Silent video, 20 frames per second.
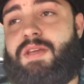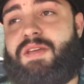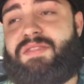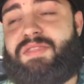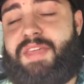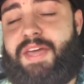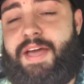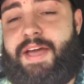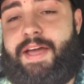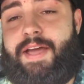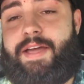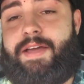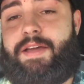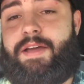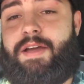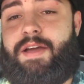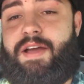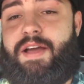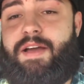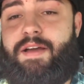
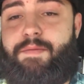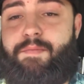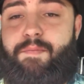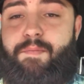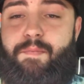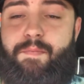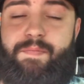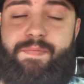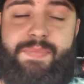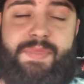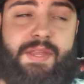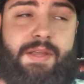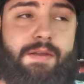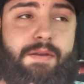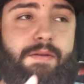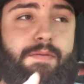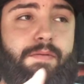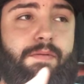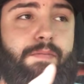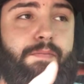They
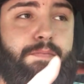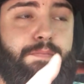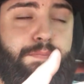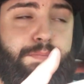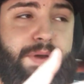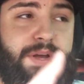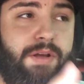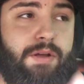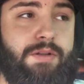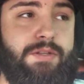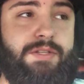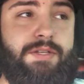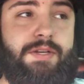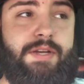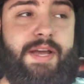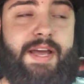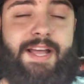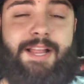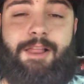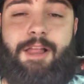built
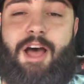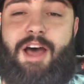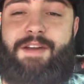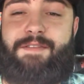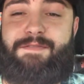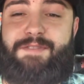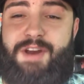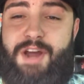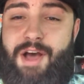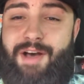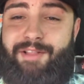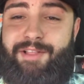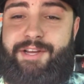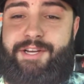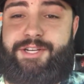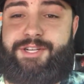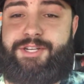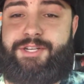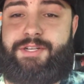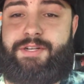a lot of
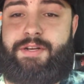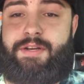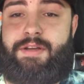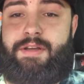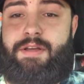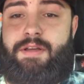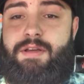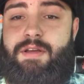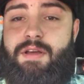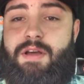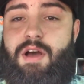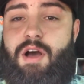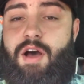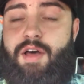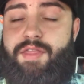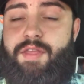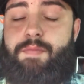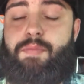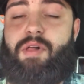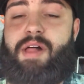knowledge
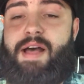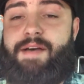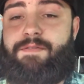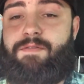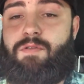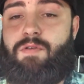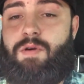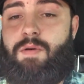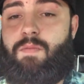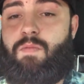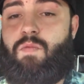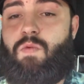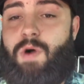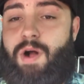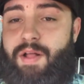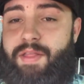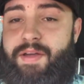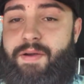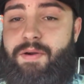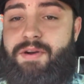on the platform
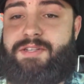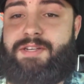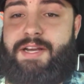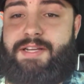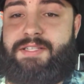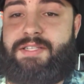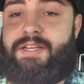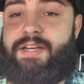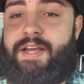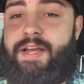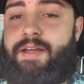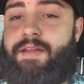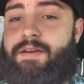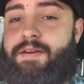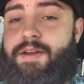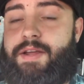while they were testing it.